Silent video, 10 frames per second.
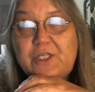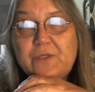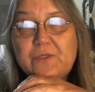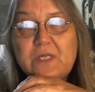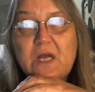we
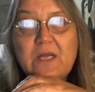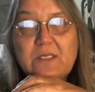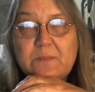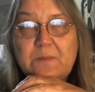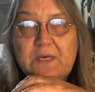choose
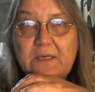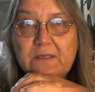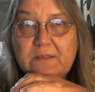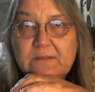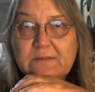not to
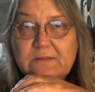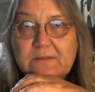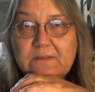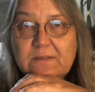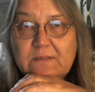be.
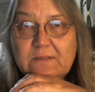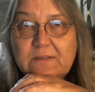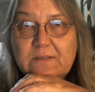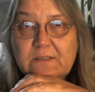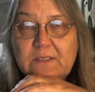
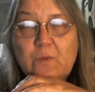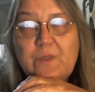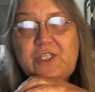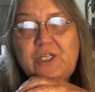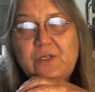
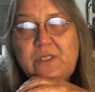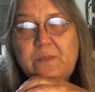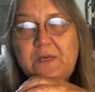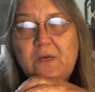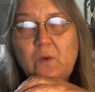We
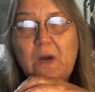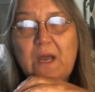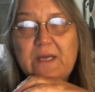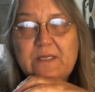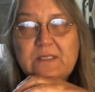choose to be
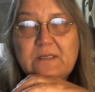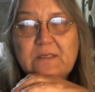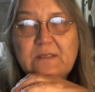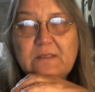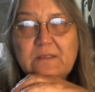quiet.